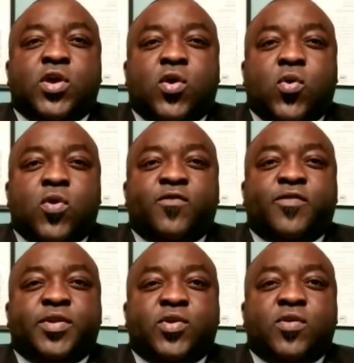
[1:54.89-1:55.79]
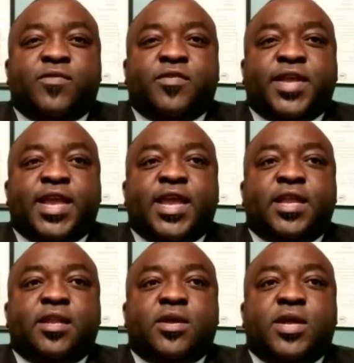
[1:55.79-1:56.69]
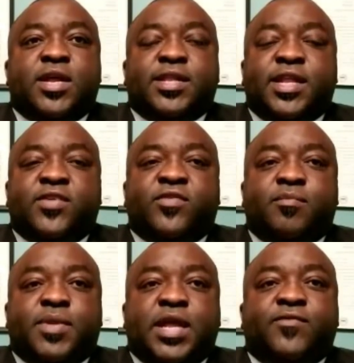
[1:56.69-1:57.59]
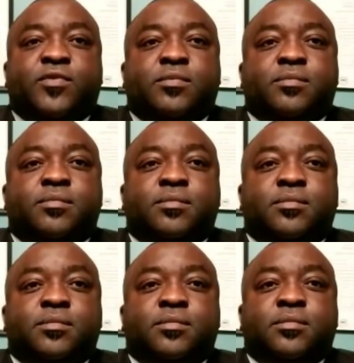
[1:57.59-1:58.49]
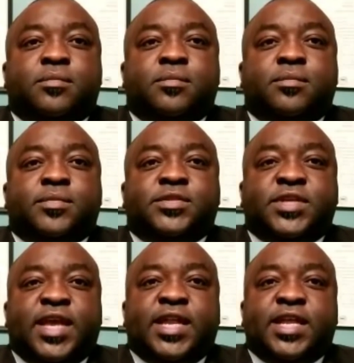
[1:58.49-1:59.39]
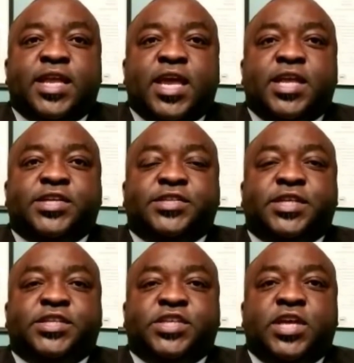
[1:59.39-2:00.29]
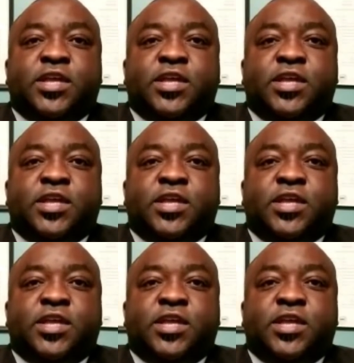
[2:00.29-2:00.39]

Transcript: over and over again on our Telegram platform to get engaged and share your